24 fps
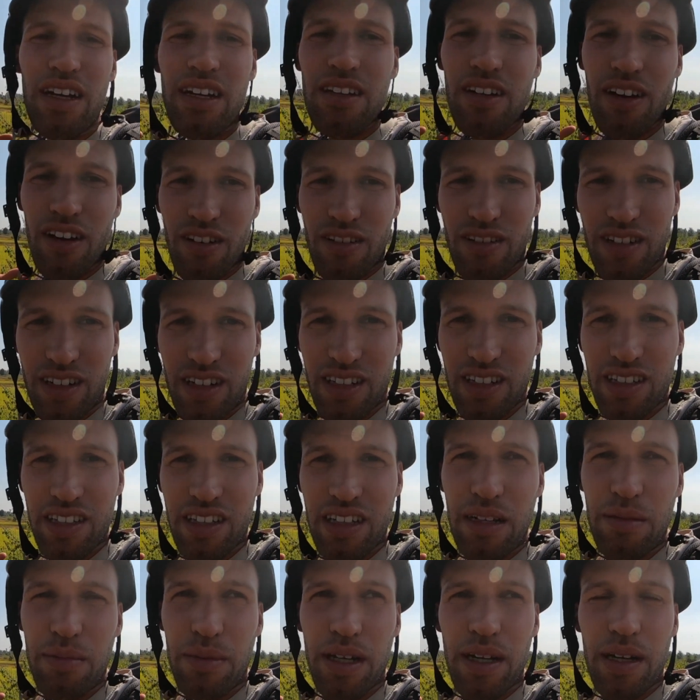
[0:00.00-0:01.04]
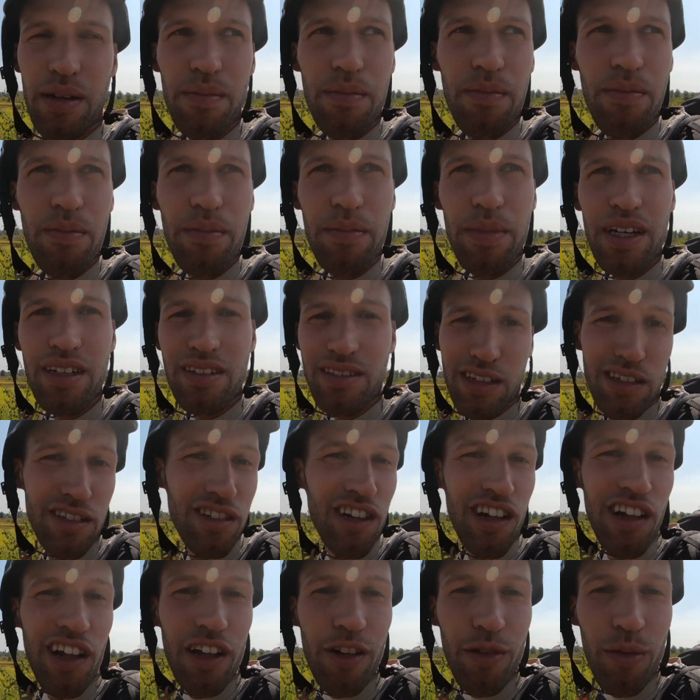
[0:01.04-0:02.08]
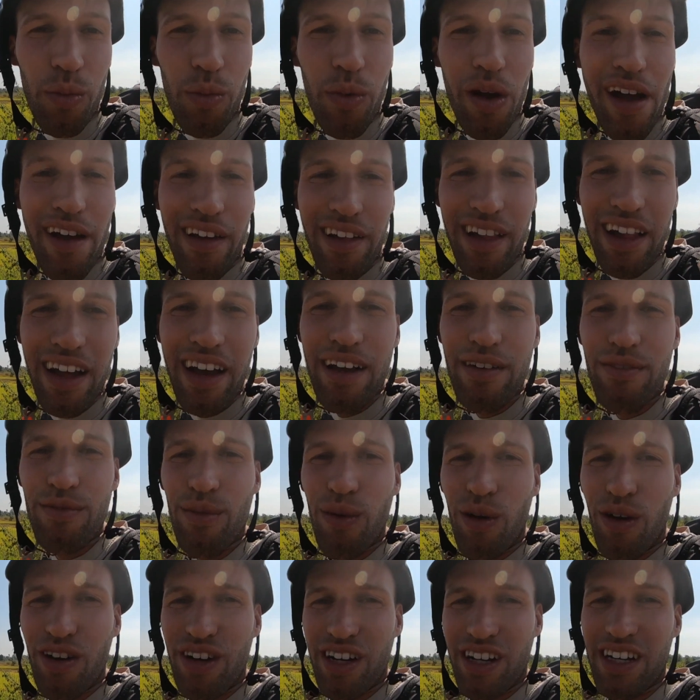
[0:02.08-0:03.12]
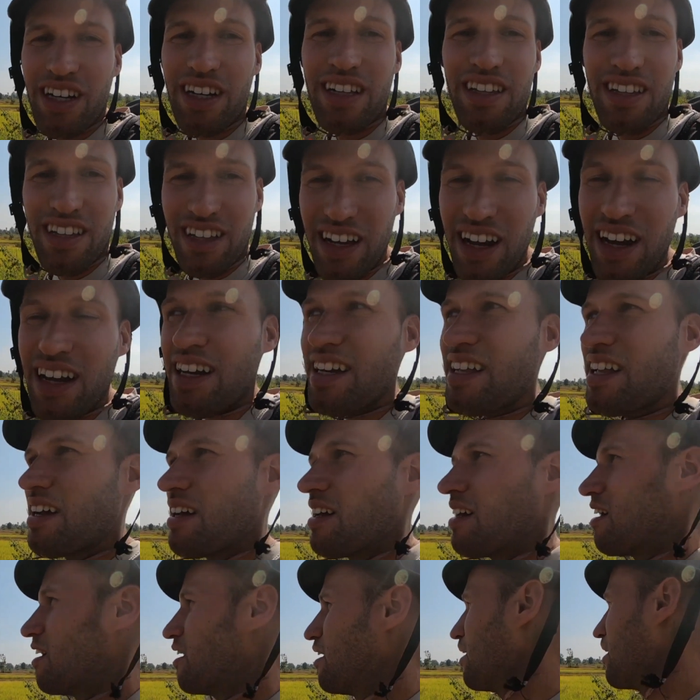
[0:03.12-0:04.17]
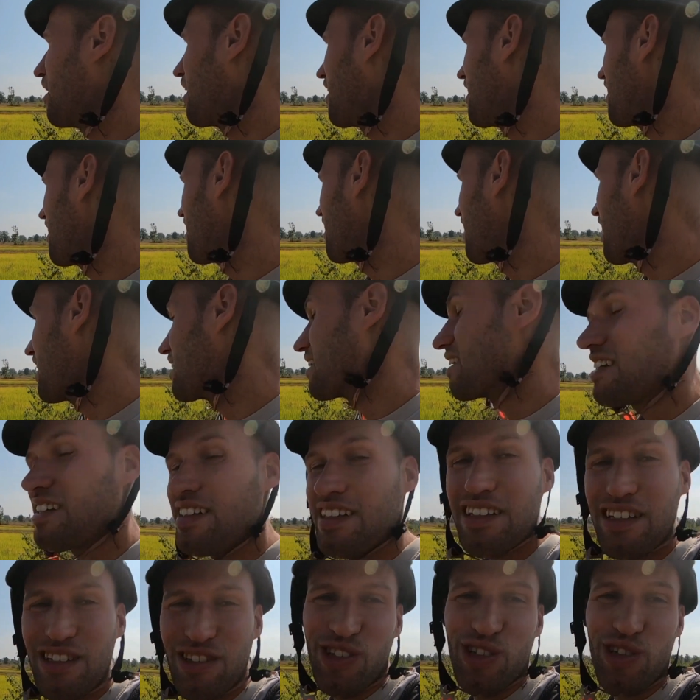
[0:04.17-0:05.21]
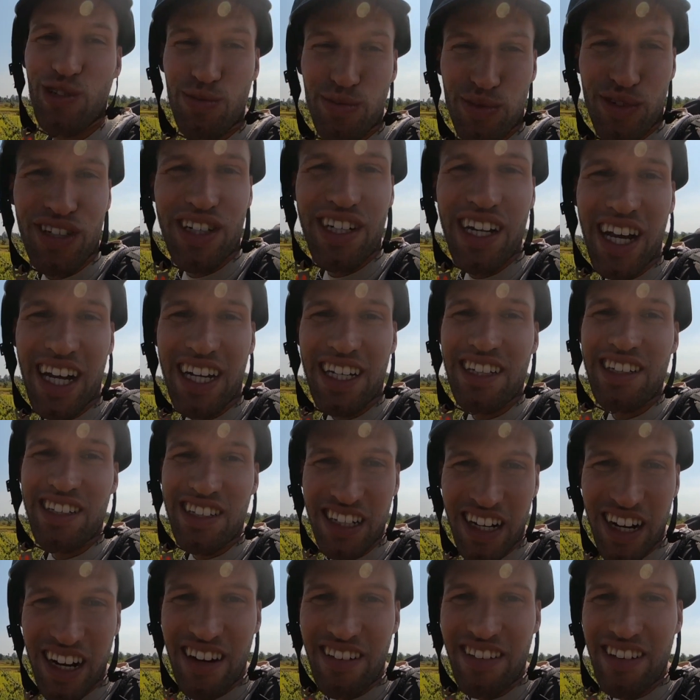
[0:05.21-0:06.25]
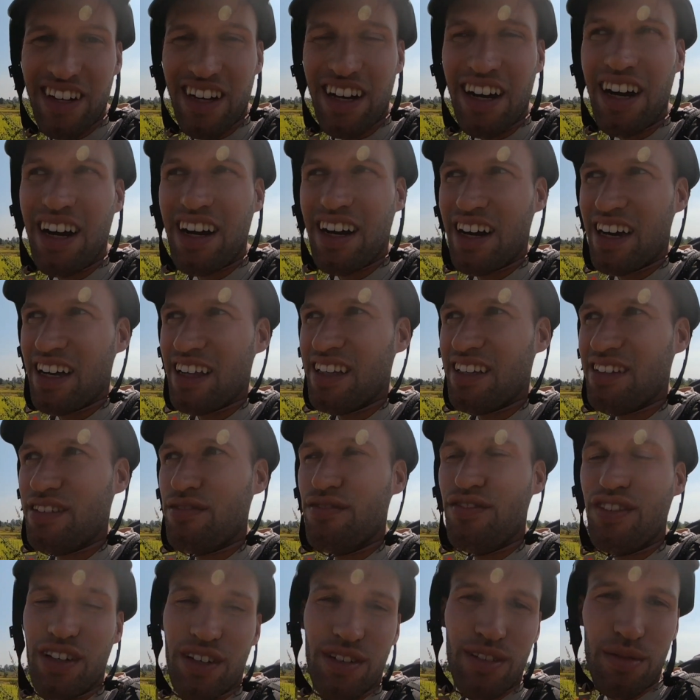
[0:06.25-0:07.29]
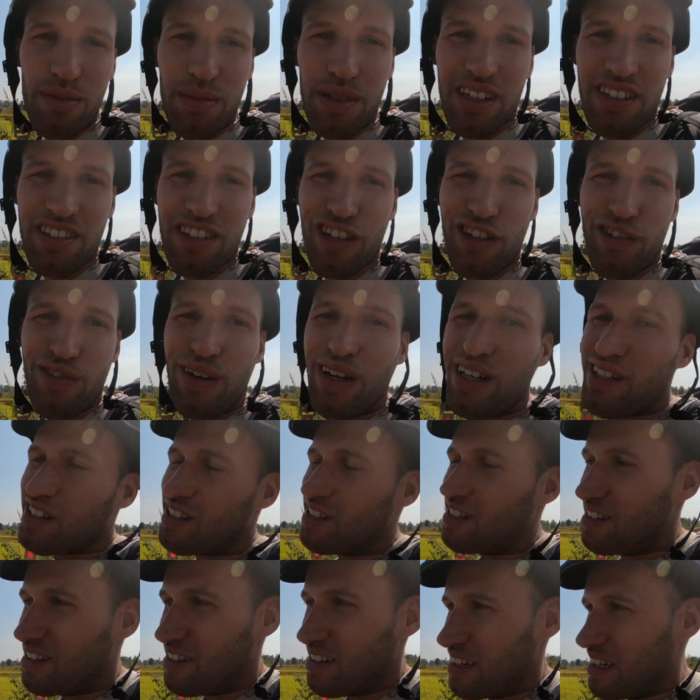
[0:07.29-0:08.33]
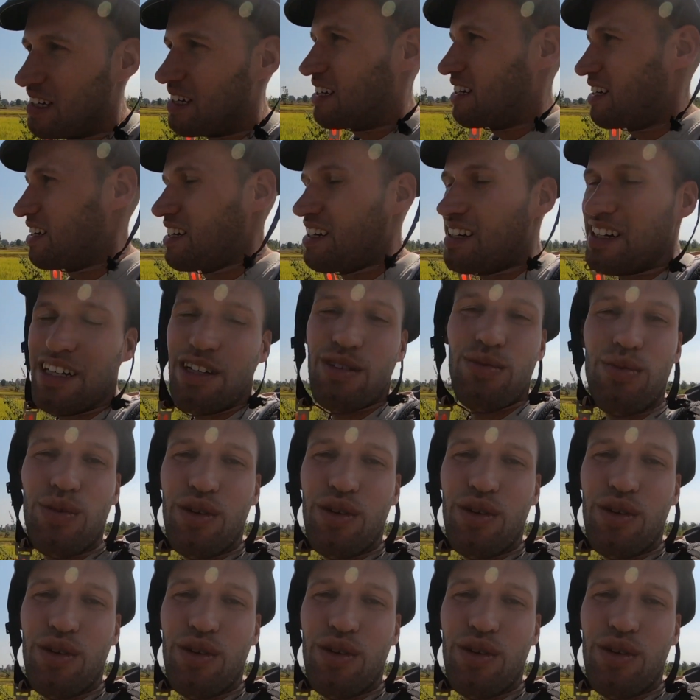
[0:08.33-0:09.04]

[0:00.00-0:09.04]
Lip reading: that, the owner is sleeping because there's a lot of wildlife walking in the night, and he needs to protect his area and his field because otherwise he's